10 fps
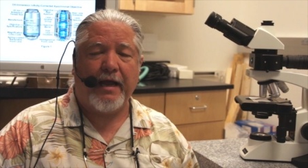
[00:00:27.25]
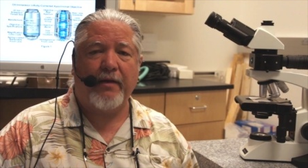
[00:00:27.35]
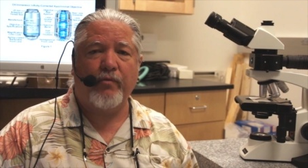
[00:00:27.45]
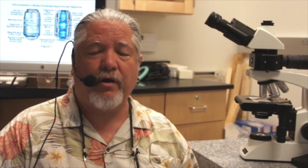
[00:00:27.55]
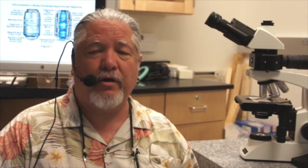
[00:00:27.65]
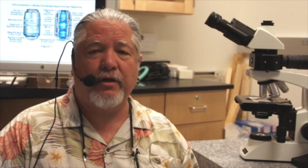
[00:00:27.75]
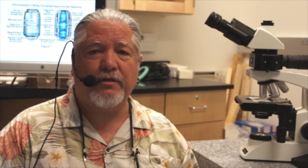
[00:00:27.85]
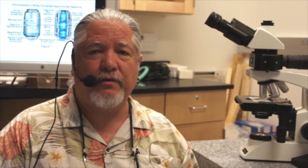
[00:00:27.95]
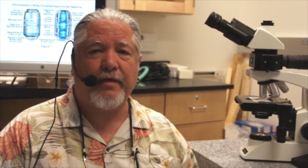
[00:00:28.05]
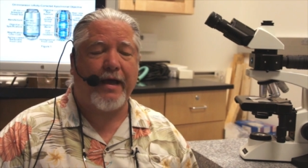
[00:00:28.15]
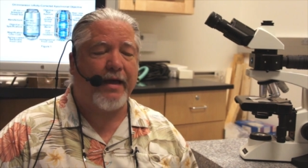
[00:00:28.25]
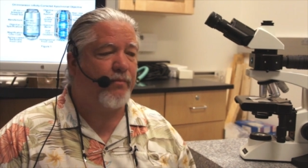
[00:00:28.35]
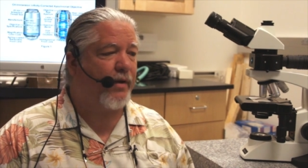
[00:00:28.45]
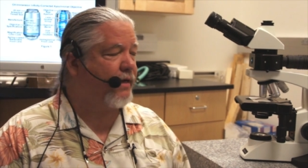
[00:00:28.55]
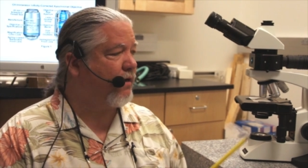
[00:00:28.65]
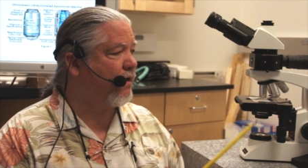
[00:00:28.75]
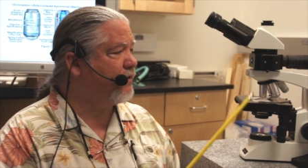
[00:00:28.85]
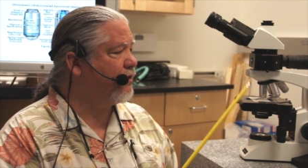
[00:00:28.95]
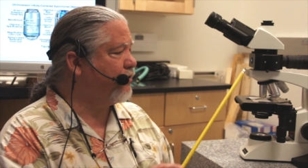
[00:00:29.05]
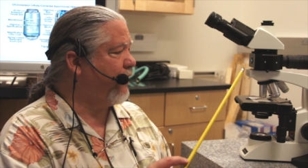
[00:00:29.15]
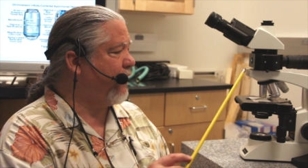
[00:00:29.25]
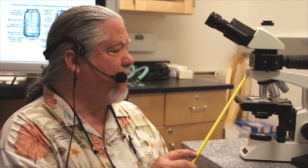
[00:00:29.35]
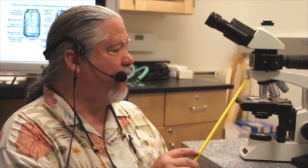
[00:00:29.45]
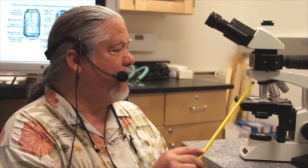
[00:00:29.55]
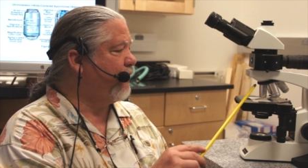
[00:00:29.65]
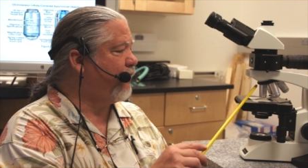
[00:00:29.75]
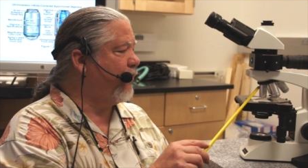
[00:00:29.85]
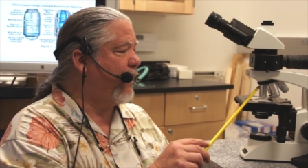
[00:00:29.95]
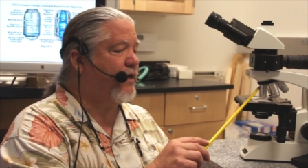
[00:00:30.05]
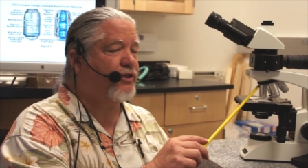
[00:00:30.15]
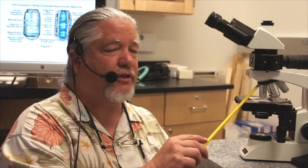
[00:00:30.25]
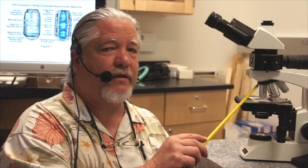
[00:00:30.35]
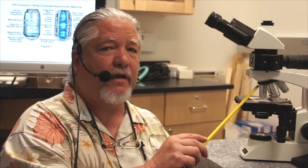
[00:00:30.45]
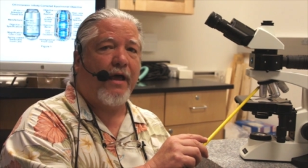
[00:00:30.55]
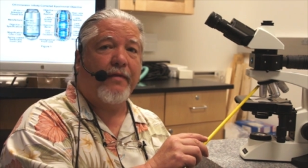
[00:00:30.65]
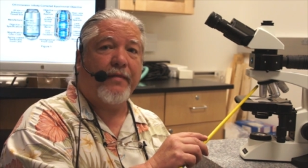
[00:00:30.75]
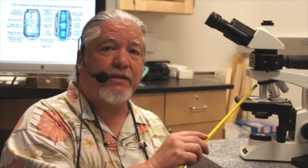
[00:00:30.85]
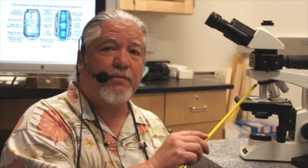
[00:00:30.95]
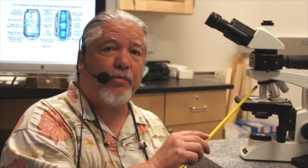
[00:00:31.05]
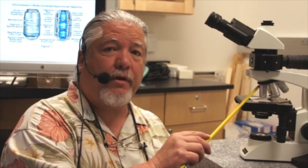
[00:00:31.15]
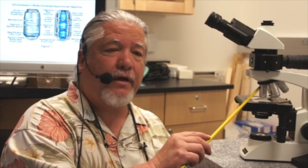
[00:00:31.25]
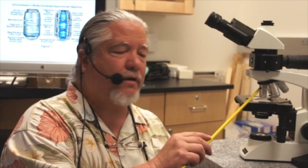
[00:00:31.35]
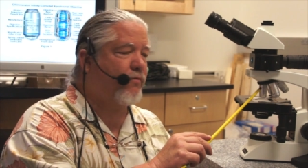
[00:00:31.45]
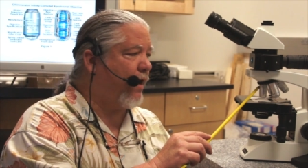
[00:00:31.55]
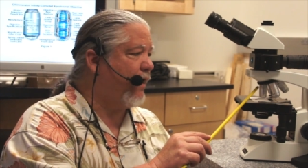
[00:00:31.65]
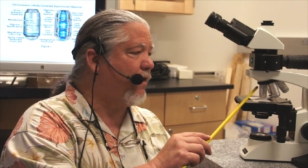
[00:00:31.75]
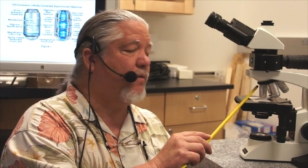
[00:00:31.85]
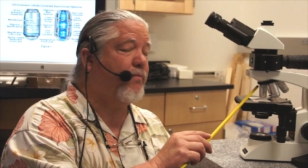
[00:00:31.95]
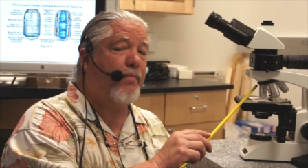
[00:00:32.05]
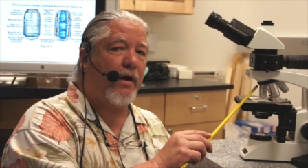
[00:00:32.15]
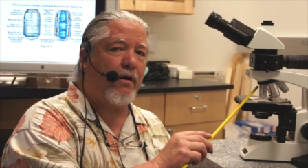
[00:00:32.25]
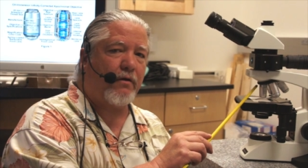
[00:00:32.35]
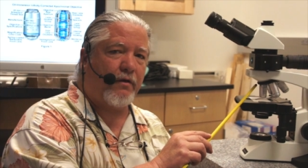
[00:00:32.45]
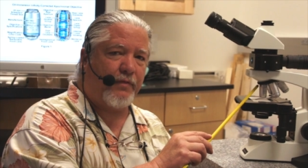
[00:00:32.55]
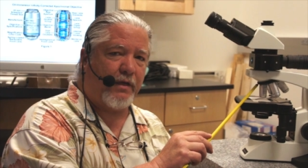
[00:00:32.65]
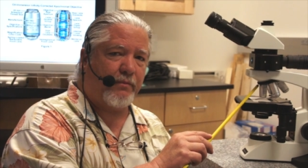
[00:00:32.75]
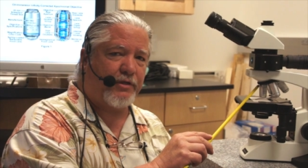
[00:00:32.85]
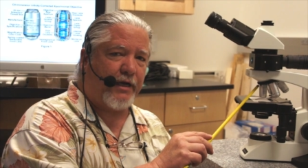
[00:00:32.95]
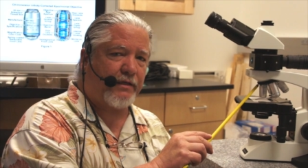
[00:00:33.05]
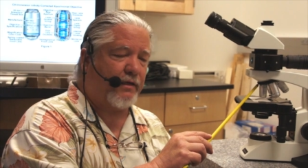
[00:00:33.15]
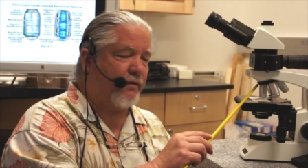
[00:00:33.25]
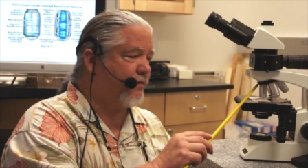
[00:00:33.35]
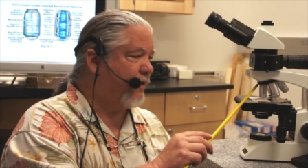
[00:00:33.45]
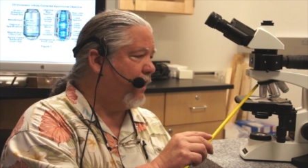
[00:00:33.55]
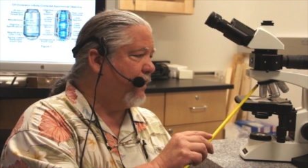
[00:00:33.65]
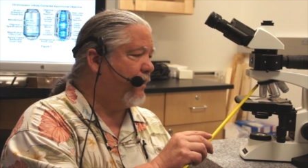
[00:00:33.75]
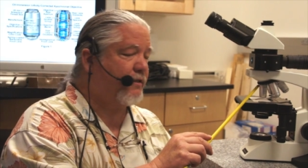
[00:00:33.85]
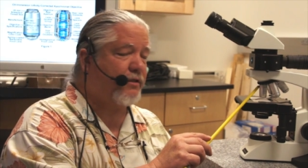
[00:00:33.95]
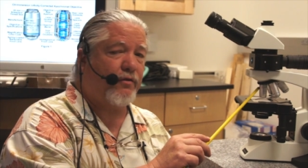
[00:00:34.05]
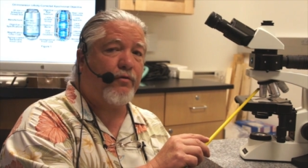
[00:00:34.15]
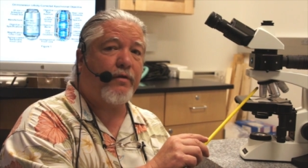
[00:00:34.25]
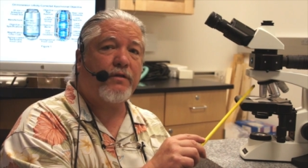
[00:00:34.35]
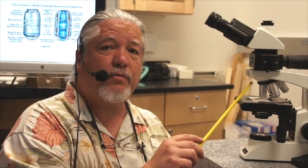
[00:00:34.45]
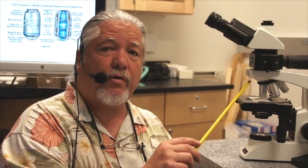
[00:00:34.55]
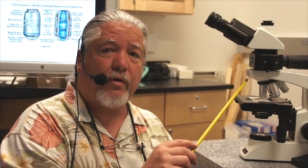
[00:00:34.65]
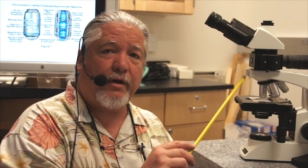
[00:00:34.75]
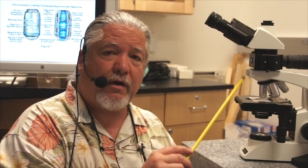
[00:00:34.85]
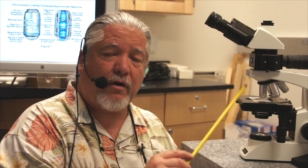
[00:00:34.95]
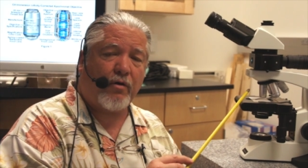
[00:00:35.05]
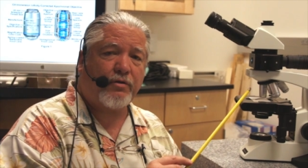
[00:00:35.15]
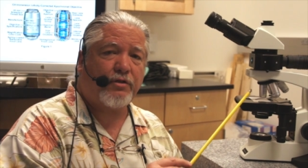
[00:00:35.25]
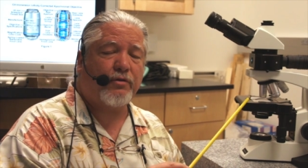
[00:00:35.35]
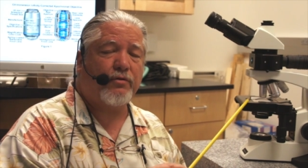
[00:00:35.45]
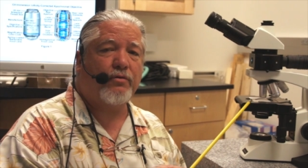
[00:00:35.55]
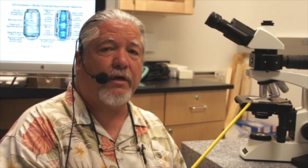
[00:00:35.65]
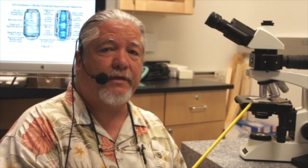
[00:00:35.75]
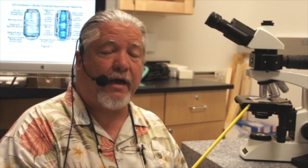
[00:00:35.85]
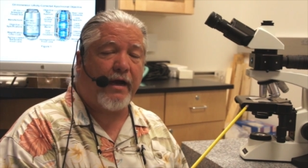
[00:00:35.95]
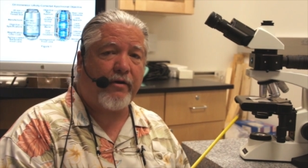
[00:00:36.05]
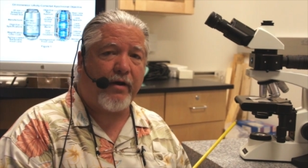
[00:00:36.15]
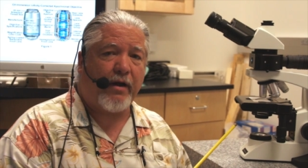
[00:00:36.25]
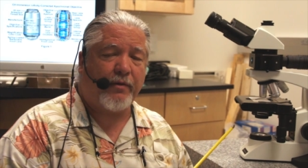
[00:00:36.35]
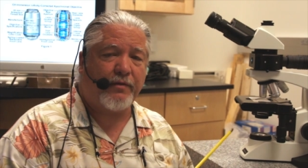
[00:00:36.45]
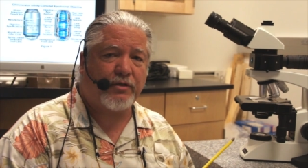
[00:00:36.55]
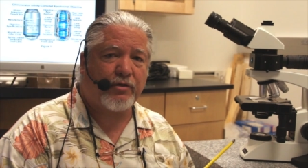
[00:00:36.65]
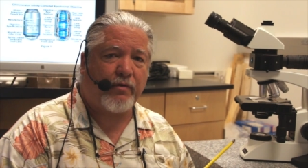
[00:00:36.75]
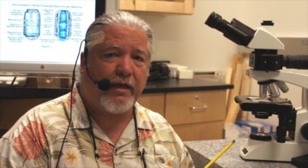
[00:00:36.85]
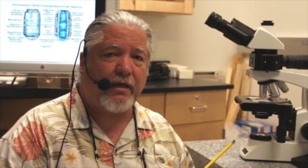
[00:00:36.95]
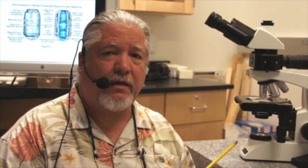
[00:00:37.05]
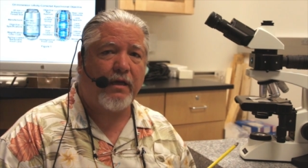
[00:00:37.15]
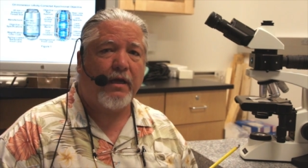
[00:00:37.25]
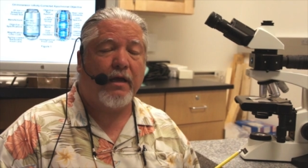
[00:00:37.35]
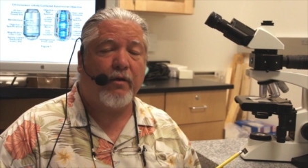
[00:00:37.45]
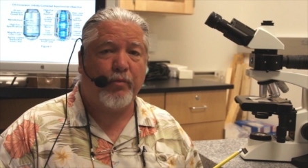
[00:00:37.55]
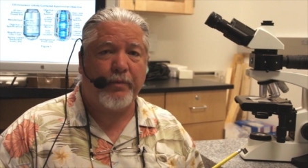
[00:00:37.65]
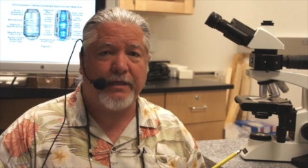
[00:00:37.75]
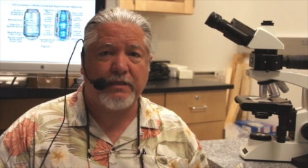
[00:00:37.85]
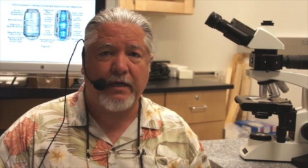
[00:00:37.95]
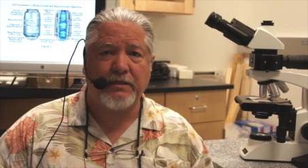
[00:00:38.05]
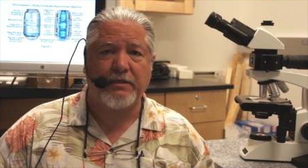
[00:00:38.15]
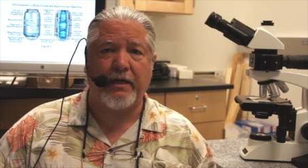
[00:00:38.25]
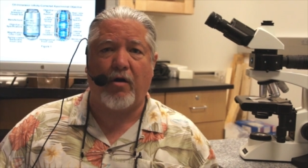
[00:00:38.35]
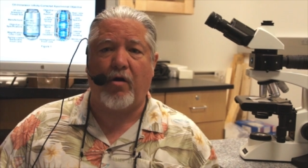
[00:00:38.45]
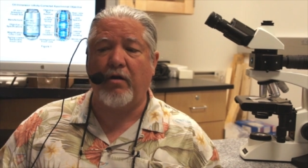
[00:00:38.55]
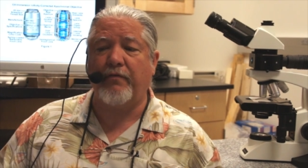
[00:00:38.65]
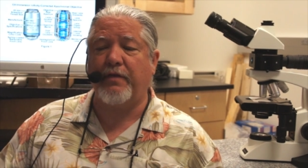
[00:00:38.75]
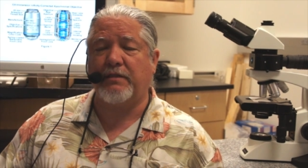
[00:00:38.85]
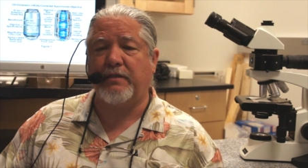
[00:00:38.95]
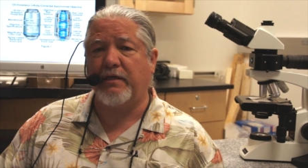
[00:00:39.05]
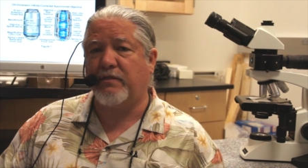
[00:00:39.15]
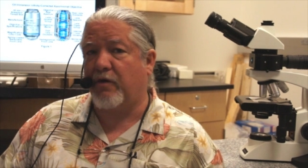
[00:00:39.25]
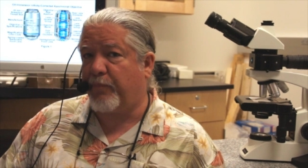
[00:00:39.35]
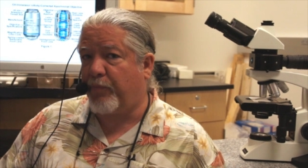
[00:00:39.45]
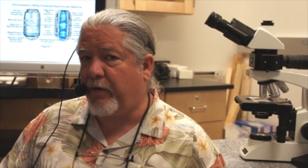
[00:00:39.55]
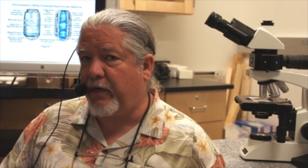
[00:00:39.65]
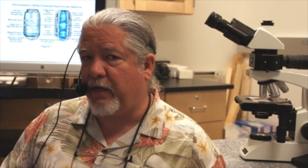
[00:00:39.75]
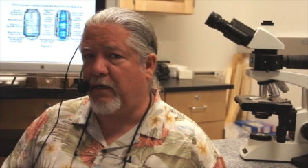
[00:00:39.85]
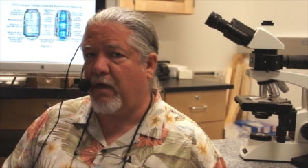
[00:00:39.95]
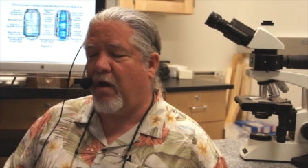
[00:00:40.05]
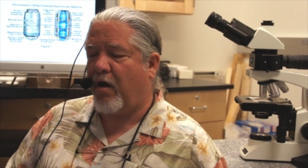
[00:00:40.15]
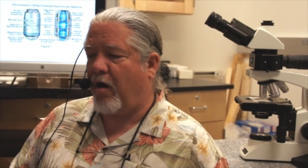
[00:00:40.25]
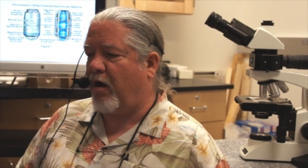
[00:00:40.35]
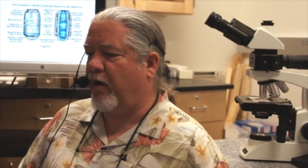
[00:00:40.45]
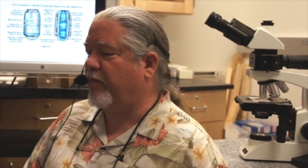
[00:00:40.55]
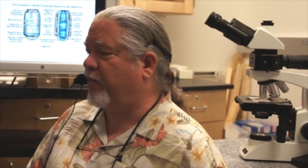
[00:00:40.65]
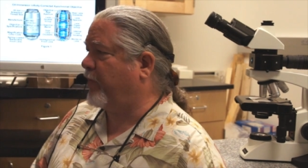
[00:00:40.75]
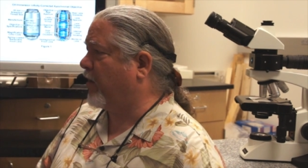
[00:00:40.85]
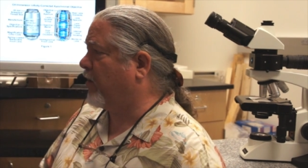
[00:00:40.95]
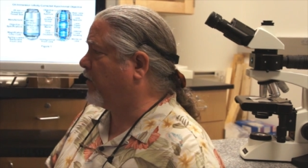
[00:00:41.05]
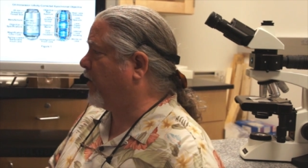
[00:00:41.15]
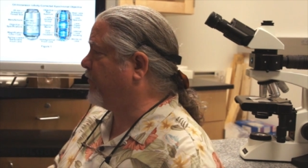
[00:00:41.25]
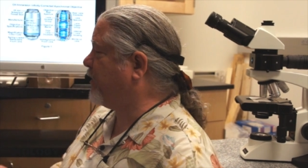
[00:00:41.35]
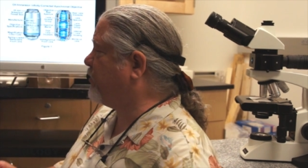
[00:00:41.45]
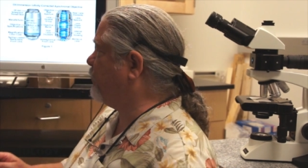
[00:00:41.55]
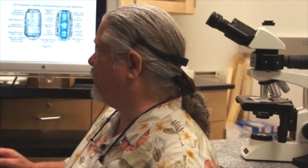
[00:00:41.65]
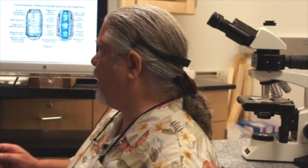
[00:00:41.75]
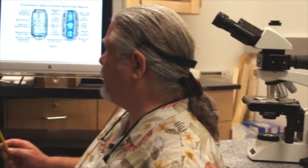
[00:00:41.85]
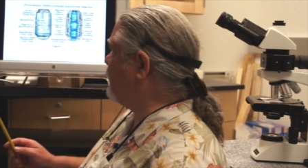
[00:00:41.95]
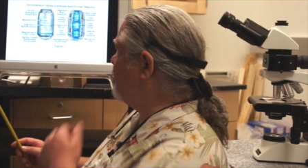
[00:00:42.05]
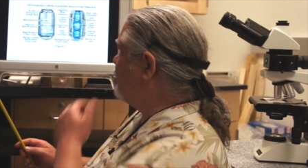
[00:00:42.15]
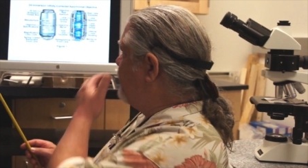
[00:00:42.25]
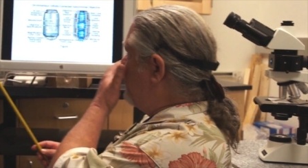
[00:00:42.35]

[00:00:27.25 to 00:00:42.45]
And we're going to do that by concentrating on information that's printed right on the barrel of the objective. Now to do this, we're going to go to a diagram on the screen and we'll be discussing all of these things that are printed on the barrel of each objective.